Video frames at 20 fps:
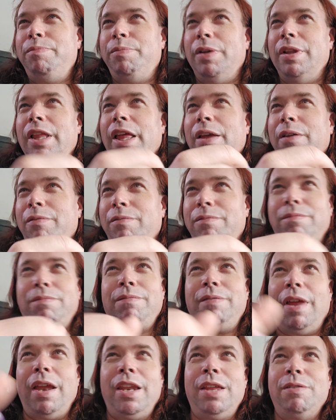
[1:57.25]
but like
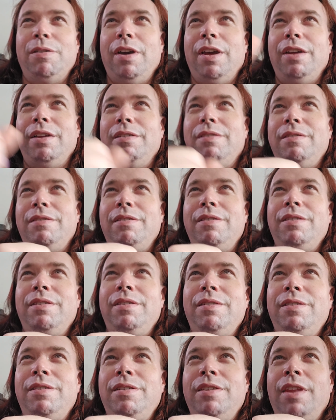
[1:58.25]
anyway
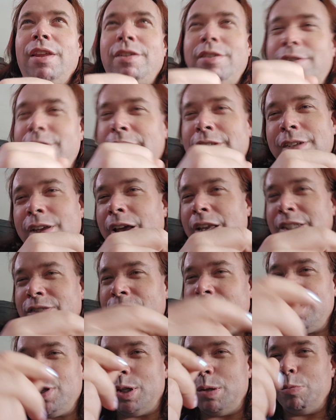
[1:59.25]
this is a science
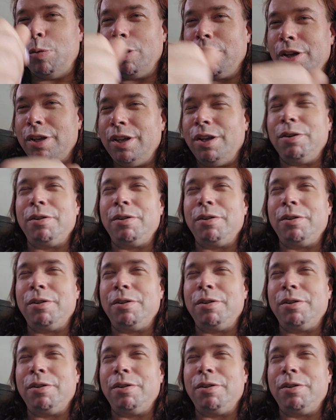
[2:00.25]
fiction book